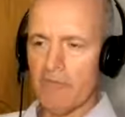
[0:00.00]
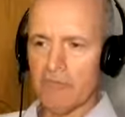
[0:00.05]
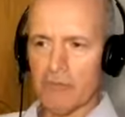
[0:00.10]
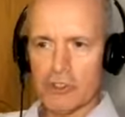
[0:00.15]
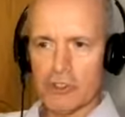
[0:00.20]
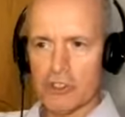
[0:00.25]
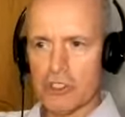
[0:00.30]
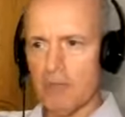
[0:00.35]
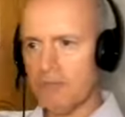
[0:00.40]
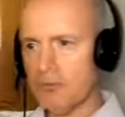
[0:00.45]

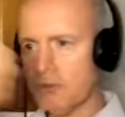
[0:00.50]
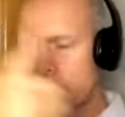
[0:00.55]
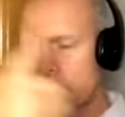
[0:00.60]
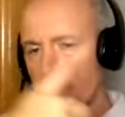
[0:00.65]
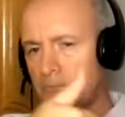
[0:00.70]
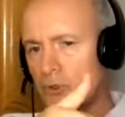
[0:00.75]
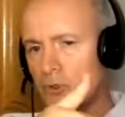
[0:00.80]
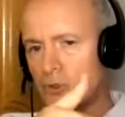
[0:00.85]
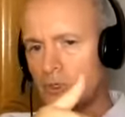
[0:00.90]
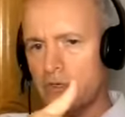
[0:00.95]
ever ship to
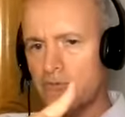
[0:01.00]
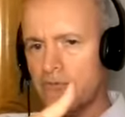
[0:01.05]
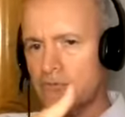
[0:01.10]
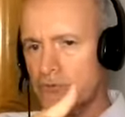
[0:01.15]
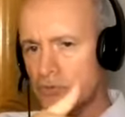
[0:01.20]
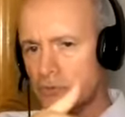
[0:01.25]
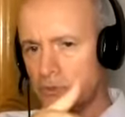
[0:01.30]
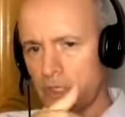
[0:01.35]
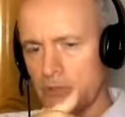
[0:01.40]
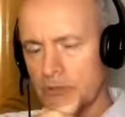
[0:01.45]
the port of
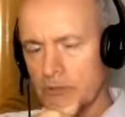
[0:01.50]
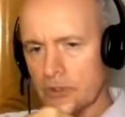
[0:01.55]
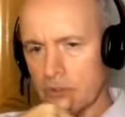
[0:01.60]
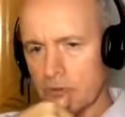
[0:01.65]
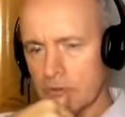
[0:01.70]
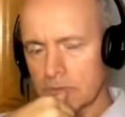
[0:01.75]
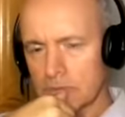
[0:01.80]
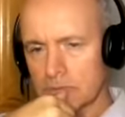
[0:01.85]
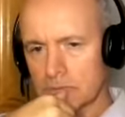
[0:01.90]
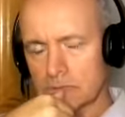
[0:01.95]

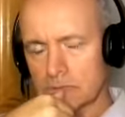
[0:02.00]
Toronto?